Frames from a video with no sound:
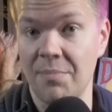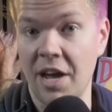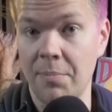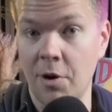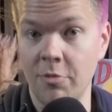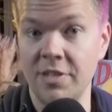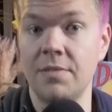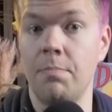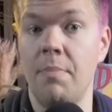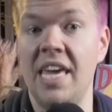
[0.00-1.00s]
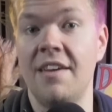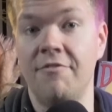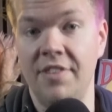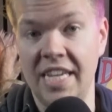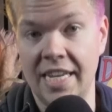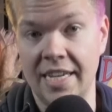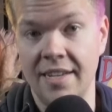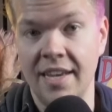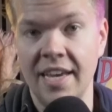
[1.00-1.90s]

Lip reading: my opponents may have needed.